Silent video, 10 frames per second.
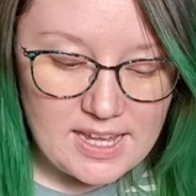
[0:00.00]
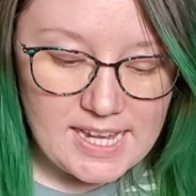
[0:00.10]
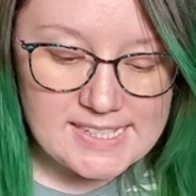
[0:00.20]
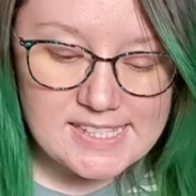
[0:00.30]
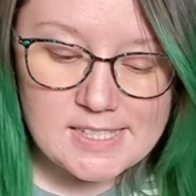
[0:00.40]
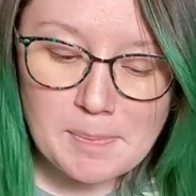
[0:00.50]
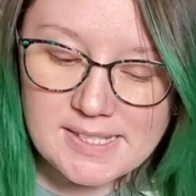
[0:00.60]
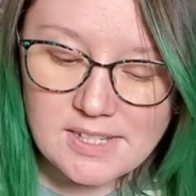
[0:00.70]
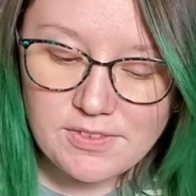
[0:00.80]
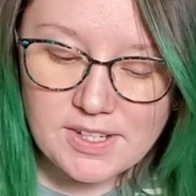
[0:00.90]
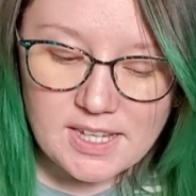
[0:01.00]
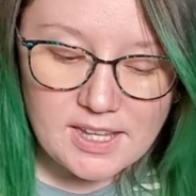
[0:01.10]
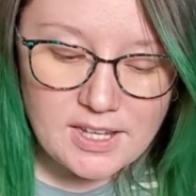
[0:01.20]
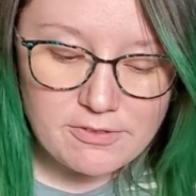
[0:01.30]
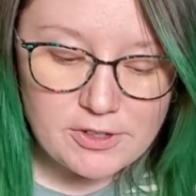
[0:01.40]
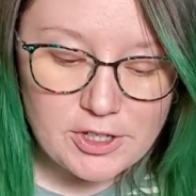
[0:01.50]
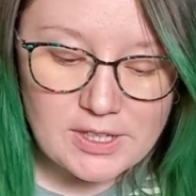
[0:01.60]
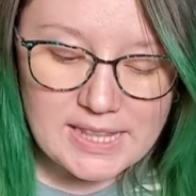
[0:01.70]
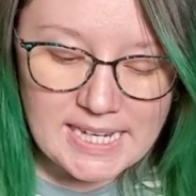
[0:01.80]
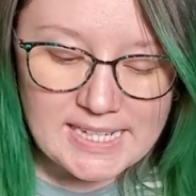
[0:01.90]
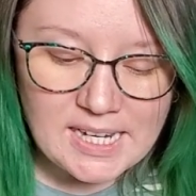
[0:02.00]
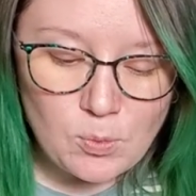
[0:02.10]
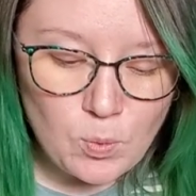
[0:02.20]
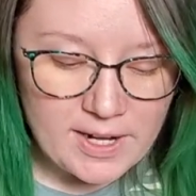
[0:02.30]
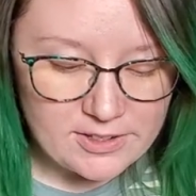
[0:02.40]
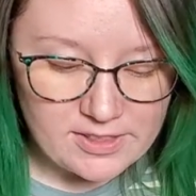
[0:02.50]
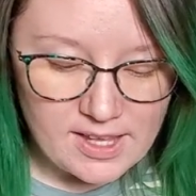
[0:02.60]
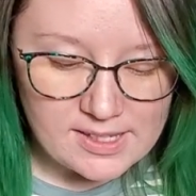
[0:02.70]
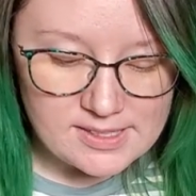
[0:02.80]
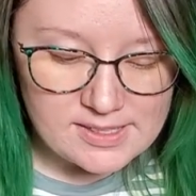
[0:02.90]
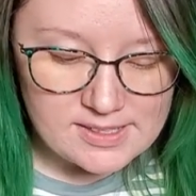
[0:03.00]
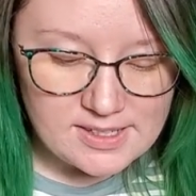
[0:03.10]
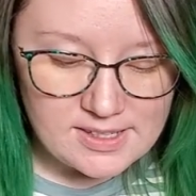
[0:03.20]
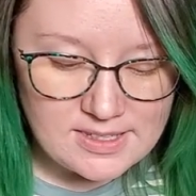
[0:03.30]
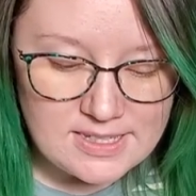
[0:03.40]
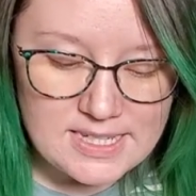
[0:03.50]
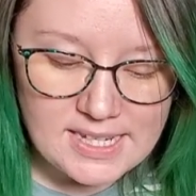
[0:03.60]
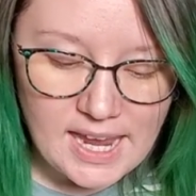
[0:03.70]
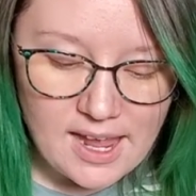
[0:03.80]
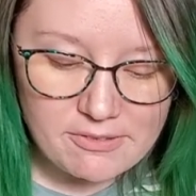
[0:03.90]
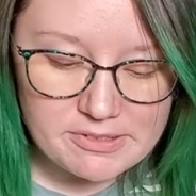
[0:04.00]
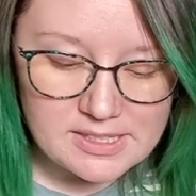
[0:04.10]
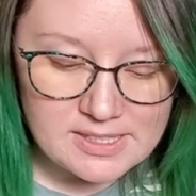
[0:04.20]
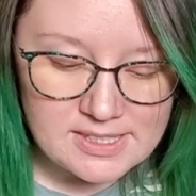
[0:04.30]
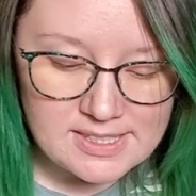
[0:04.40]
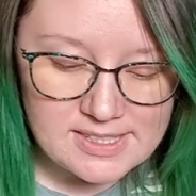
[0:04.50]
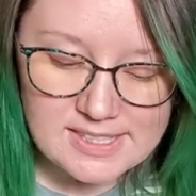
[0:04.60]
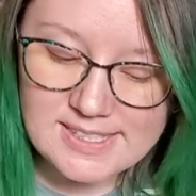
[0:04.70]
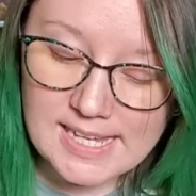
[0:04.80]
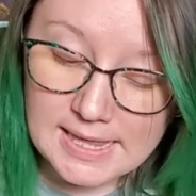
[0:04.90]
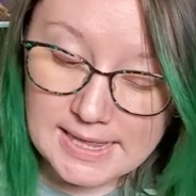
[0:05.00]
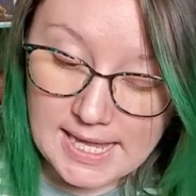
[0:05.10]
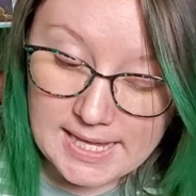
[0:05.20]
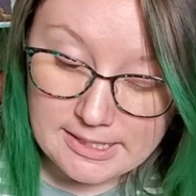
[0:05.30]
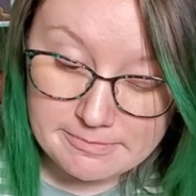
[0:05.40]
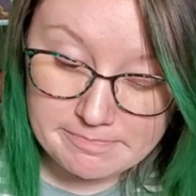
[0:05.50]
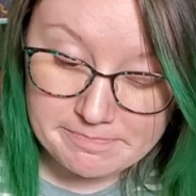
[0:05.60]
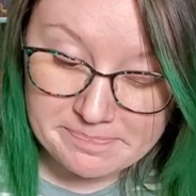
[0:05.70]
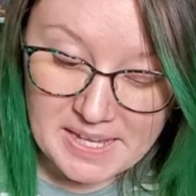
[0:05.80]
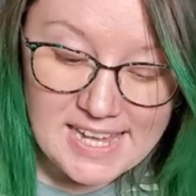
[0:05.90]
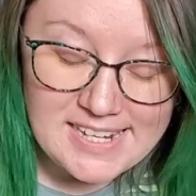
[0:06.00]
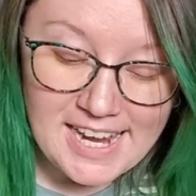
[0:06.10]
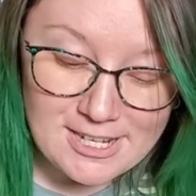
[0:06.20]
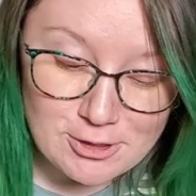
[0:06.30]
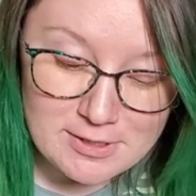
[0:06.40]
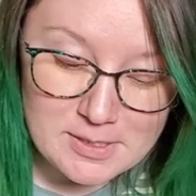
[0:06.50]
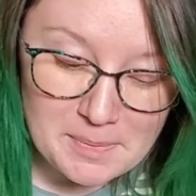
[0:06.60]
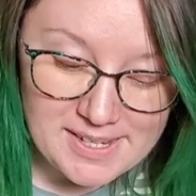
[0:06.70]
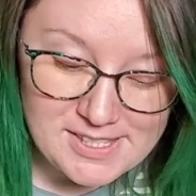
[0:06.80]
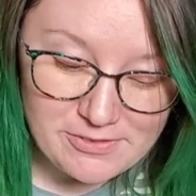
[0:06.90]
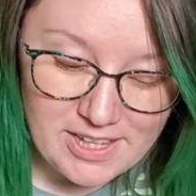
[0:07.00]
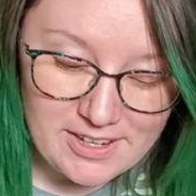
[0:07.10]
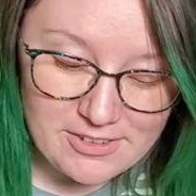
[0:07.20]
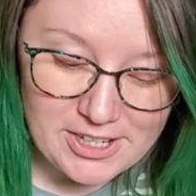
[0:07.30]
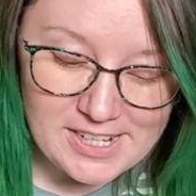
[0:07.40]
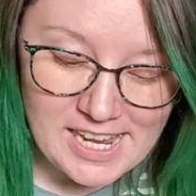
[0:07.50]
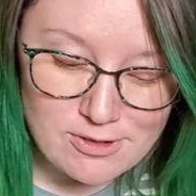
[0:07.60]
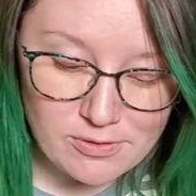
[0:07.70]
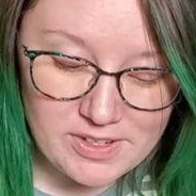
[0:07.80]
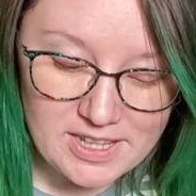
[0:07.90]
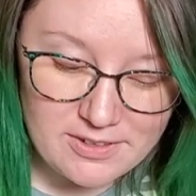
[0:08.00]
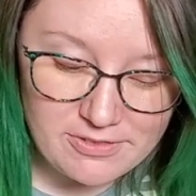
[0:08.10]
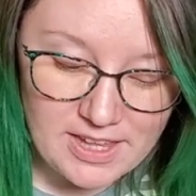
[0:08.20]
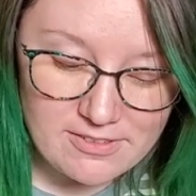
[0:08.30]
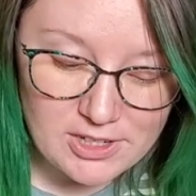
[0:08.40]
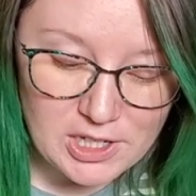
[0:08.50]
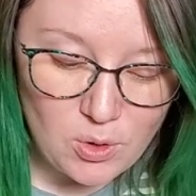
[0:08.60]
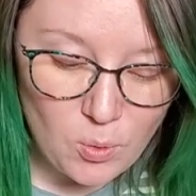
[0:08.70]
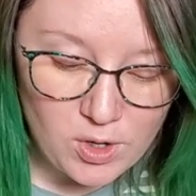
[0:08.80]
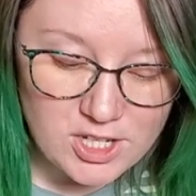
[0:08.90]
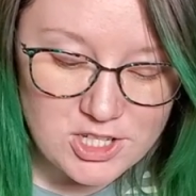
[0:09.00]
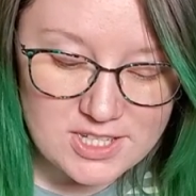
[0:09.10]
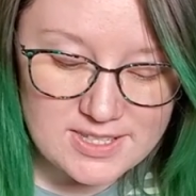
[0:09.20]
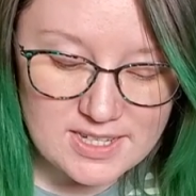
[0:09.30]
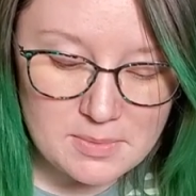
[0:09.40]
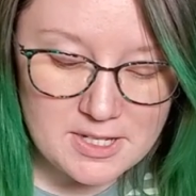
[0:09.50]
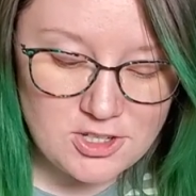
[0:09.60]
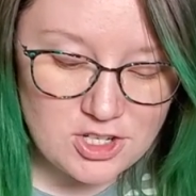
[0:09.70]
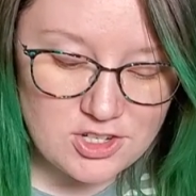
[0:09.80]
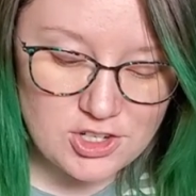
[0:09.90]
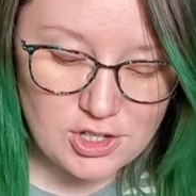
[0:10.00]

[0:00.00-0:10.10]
It's spicy vanilla for your late night wanderlust, decaf Ceylon, natural spice flavor, natural vanilla flavor, orange, cinnamon, ginger,